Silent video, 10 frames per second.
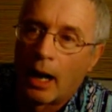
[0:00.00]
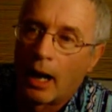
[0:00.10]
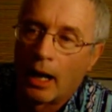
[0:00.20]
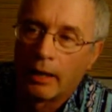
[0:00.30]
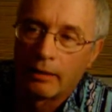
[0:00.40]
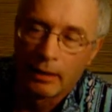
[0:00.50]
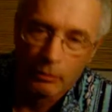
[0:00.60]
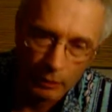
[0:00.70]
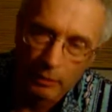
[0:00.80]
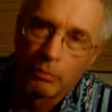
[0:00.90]
I
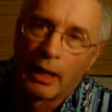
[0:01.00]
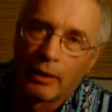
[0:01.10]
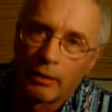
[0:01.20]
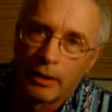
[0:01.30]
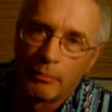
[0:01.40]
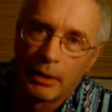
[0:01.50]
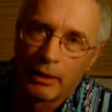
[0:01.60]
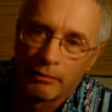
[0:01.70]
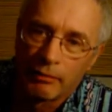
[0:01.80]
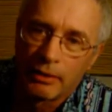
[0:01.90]
think we can plan on him
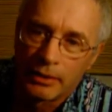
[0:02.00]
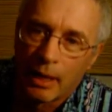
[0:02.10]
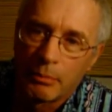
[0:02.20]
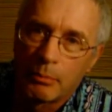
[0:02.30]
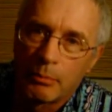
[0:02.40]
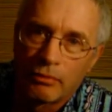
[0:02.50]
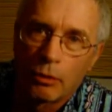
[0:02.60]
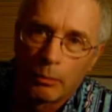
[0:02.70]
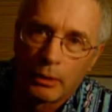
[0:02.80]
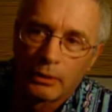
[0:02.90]
being a very sappy
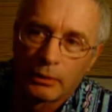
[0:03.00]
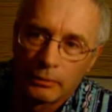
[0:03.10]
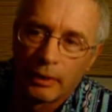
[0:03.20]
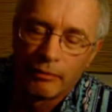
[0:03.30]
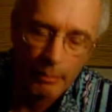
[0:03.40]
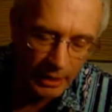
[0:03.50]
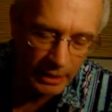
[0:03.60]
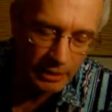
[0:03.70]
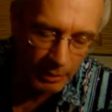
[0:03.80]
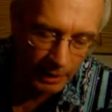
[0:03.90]
performer if he
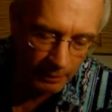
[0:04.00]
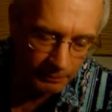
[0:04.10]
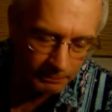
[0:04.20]
makes it big.